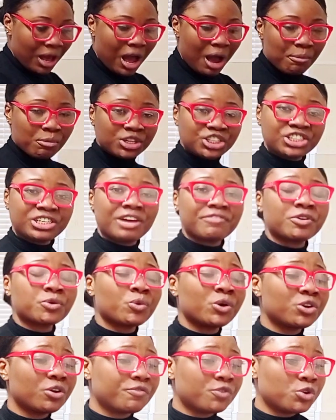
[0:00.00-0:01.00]
I'm wishing every
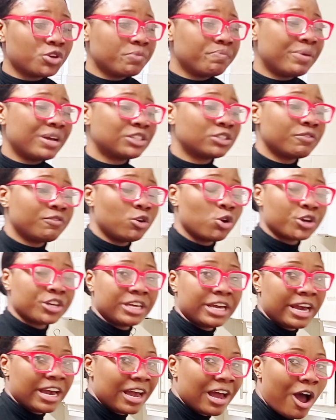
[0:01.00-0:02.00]
one of you the best of luck
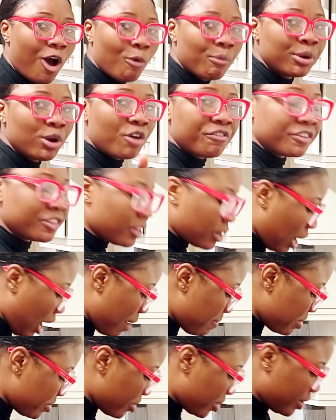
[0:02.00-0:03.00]
here. I'll be off in the
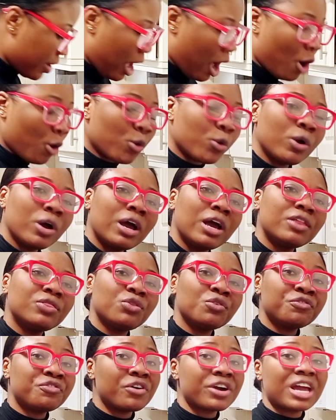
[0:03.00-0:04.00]
camera now.
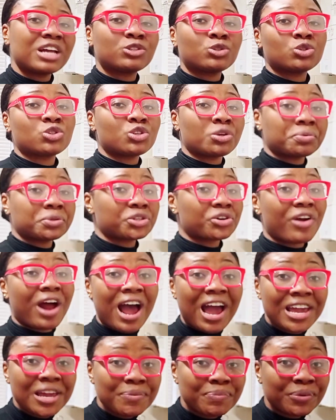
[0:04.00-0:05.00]
Don't forget to
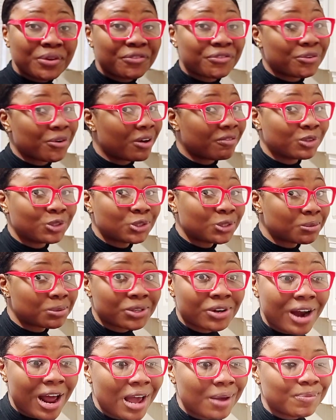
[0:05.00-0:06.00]
subscribe if you haven't
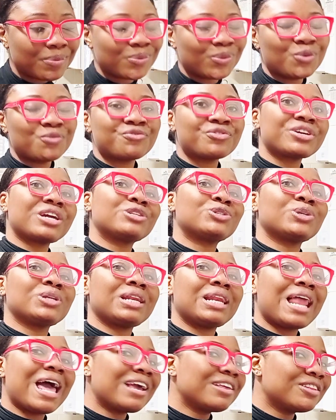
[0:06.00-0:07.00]
subscribed. Don't forget to
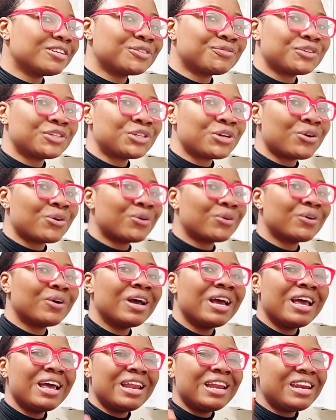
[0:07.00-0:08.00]
like this video.
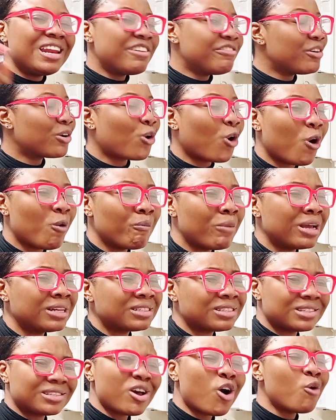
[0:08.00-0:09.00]
Leave a
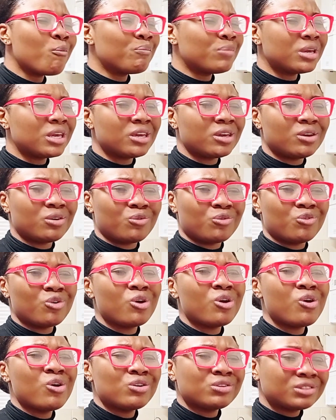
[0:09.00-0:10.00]
comment. Tell me
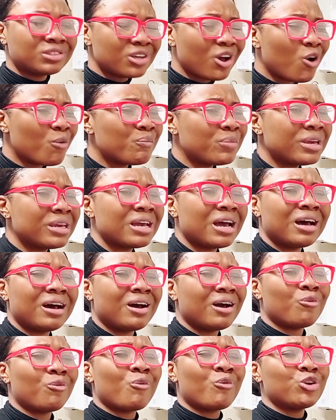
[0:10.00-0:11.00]
tell me
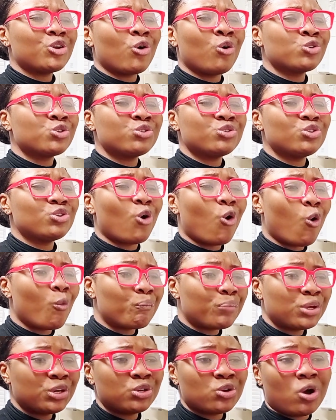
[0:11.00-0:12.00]
your
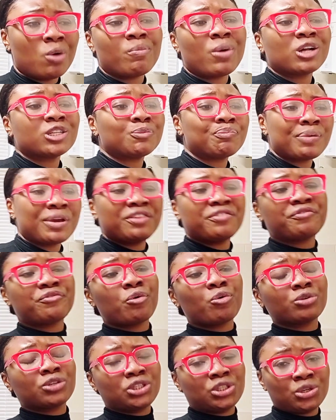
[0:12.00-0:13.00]
opinion about paying
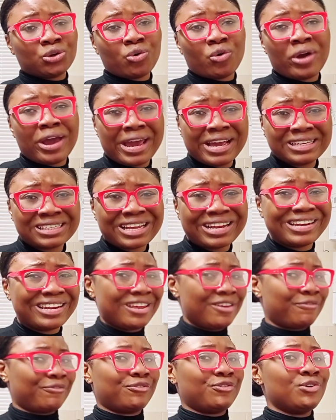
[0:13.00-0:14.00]
for COS and
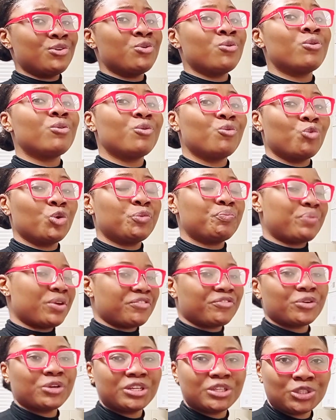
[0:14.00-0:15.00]
if you would pay
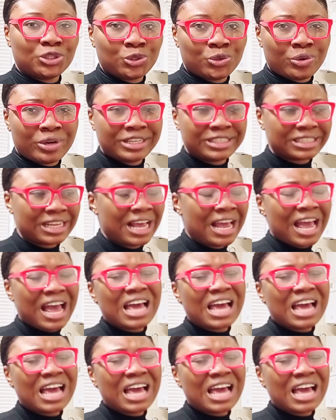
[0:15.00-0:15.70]
for the COS.